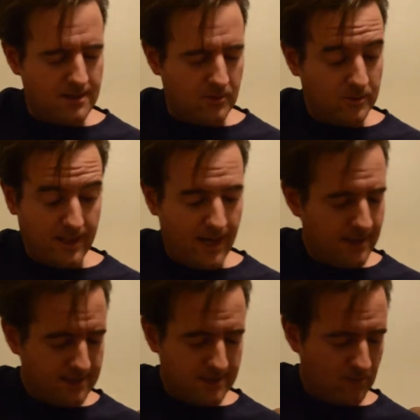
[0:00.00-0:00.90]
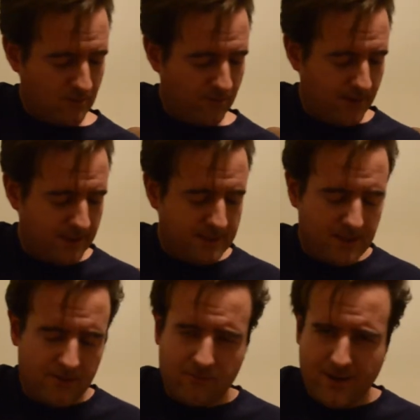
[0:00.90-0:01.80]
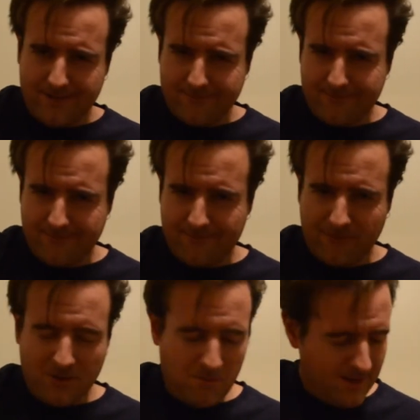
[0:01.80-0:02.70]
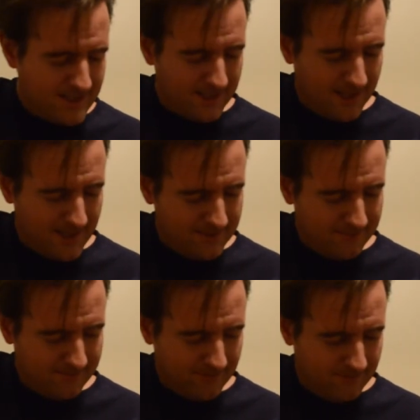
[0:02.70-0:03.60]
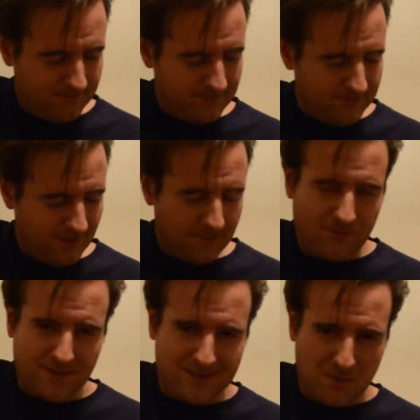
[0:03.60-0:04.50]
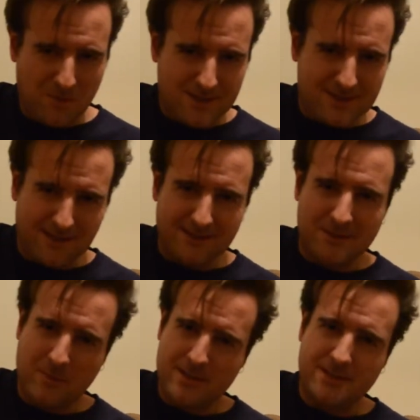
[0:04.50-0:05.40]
what that is, we're fretting the 10th fret for the bass line. Never forget the bass line. The bass